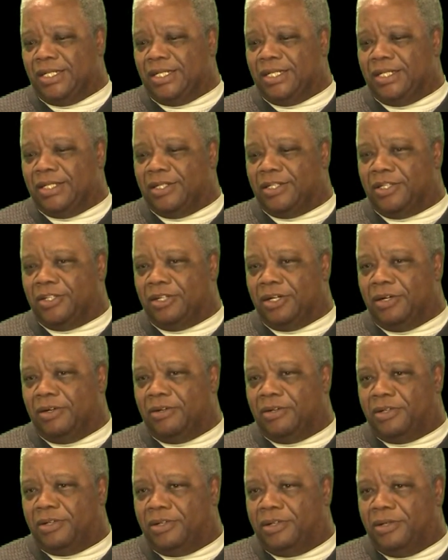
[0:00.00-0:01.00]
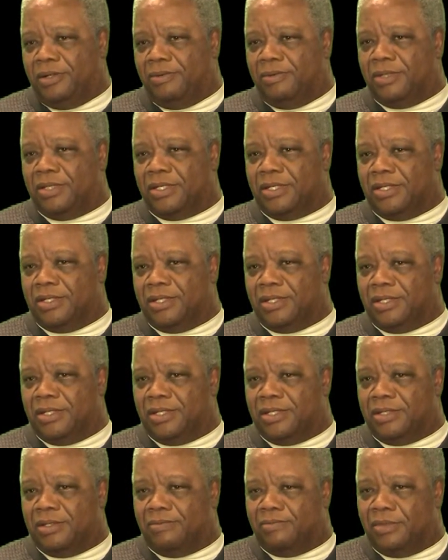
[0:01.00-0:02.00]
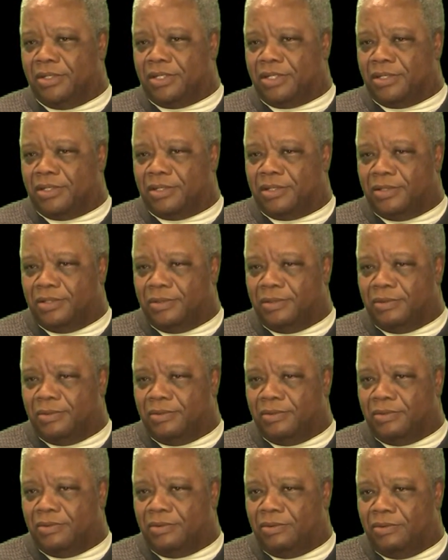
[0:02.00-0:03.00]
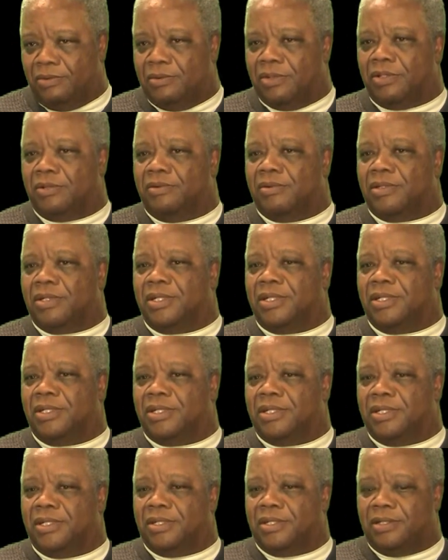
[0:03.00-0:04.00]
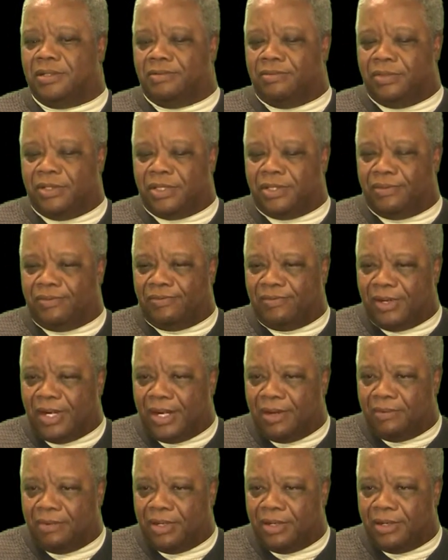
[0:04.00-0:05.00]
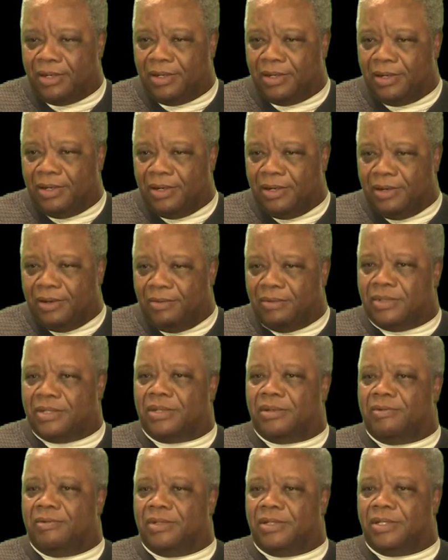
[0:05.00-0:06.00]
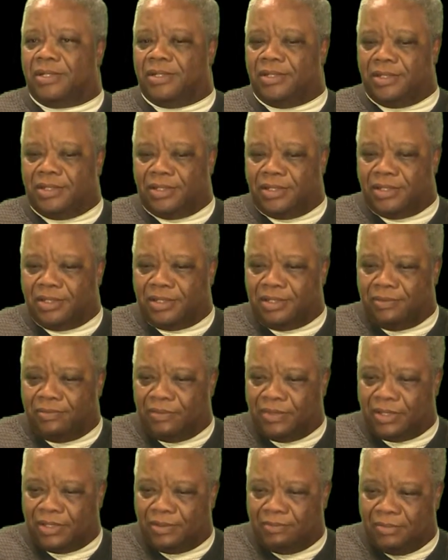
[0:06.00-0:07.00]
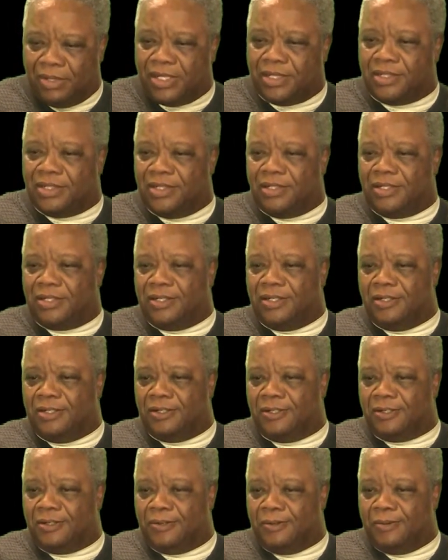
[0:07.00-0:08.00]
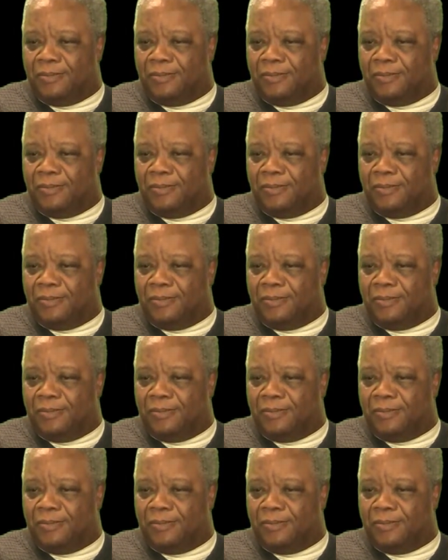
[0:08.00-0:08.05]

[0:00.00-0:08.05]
The church was consistent with the school, which was consistent with the family, which was consistent with the businesses.